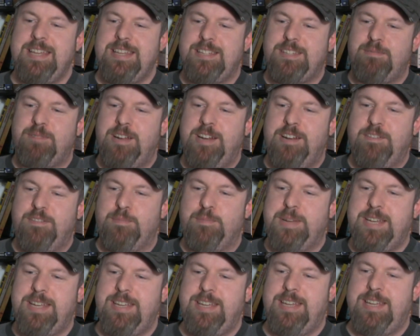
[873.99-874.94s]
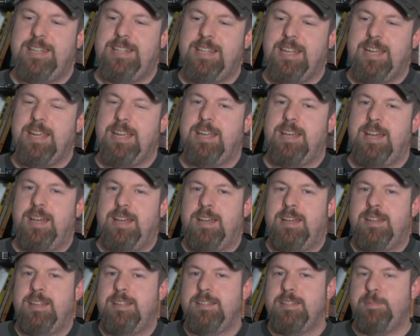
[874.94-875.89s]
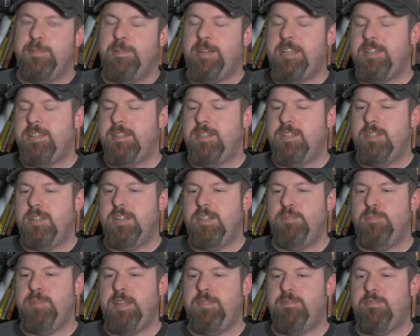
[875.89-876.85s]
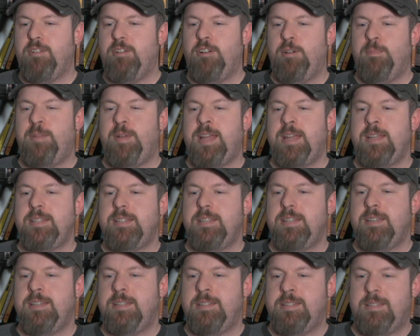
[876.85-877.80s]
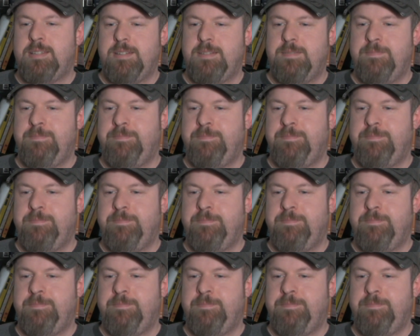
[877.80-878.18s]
It's right over my head, like God is about to judge me for all my sins.